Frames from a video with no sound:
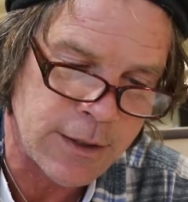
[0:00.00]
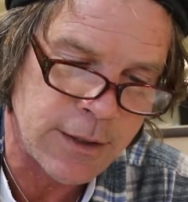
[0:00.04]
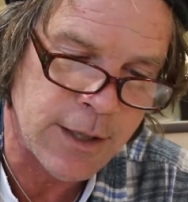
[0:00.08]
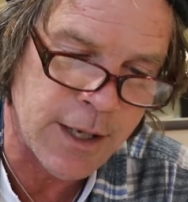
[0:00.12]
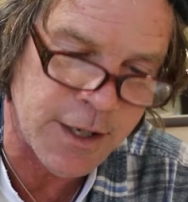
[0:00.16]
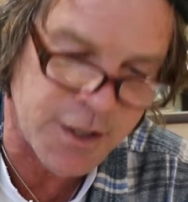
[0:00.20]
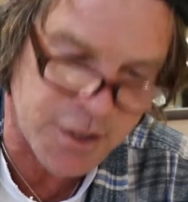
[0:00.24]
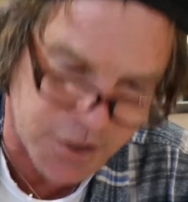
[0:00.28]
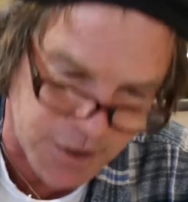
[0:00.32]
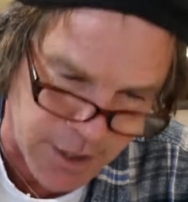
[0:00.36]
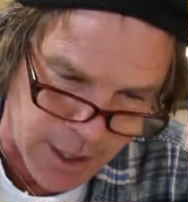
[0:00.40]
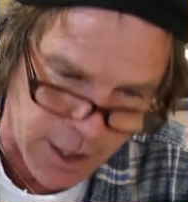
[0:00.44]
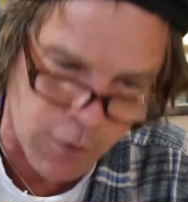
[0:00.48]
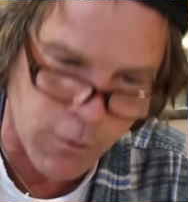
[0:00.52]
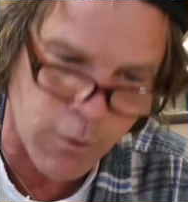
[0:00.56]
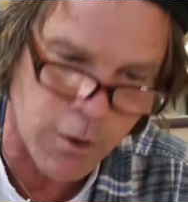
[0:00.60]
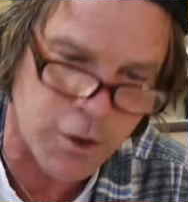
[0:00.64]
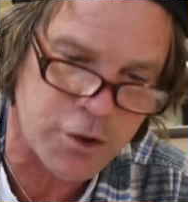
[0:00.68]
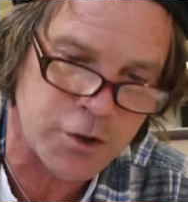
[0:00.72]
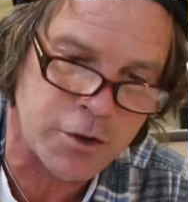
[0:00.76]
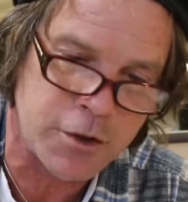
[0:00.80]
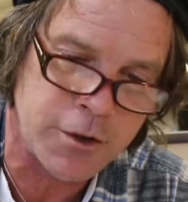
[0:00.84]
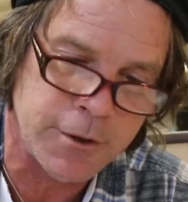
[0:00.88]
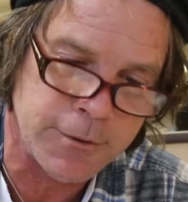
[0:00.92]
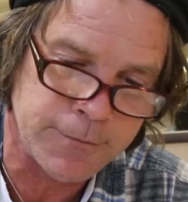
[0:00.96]

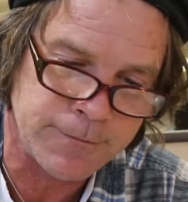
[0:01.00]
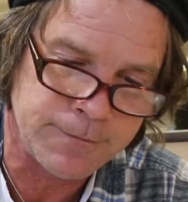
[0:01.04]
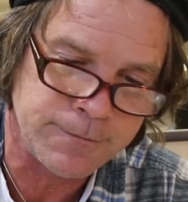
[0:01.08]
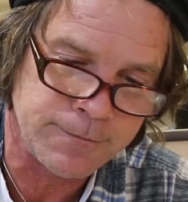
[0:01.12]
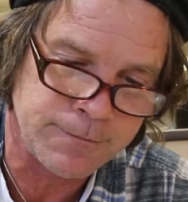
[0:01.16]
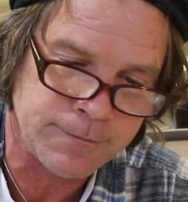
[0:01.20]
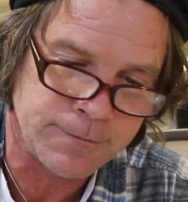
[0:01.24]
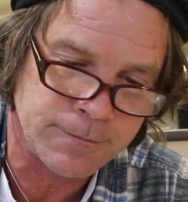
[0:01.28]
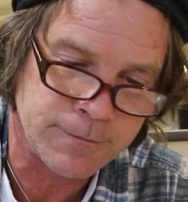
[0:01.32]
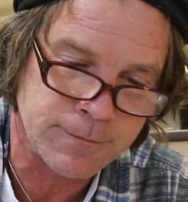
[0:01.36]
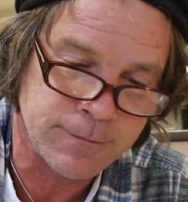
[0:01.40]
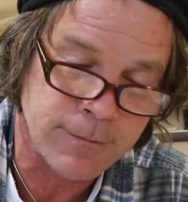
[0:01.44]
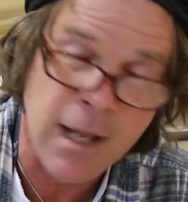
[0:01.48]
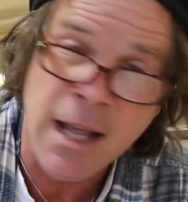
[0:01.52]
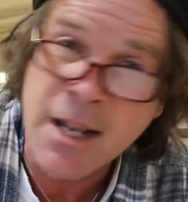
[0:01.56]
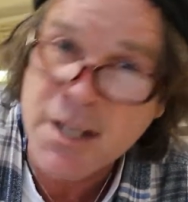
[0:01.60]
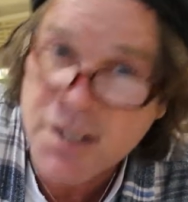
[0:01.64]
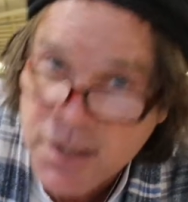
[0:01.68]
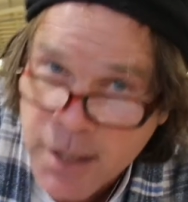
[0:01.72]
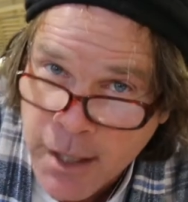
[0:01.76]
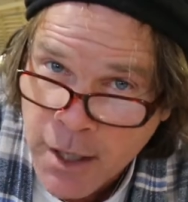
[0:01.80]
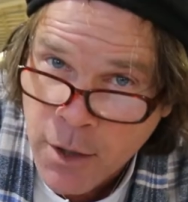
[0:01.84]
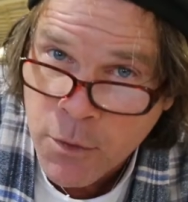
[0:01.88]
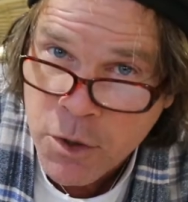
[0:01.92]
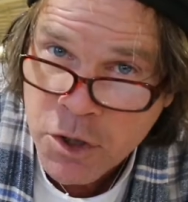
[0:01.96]
extinguished.
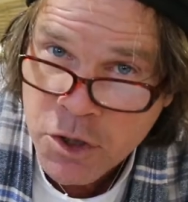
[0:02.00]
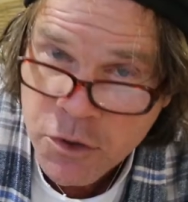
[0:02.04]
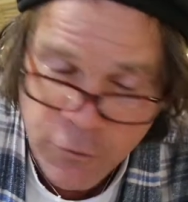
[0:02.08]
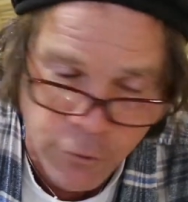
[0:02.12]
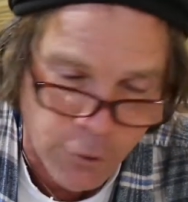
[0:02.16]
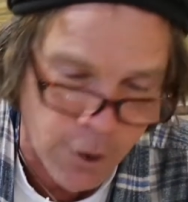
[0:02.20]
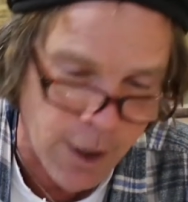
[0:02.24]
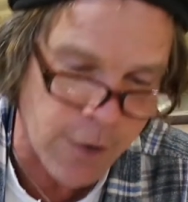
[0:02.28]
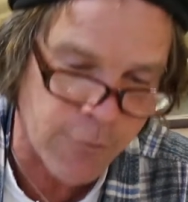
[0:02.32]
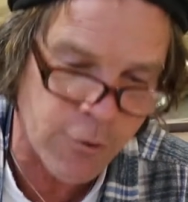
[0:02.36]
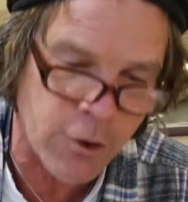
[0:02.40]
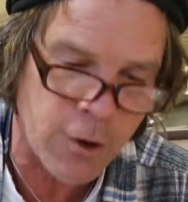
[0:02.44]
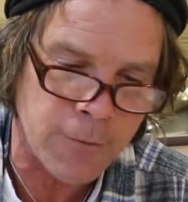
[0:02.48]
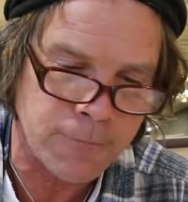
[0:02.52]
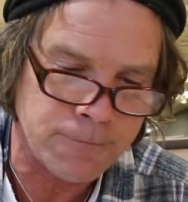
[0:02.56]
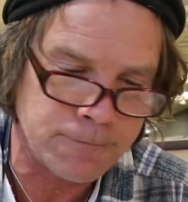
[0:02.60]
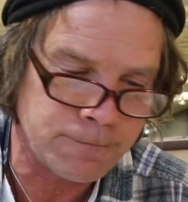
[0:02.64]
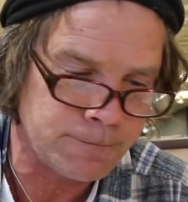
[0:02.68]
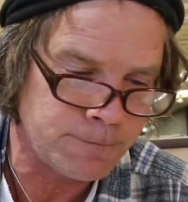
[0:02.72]
Extinguished forever?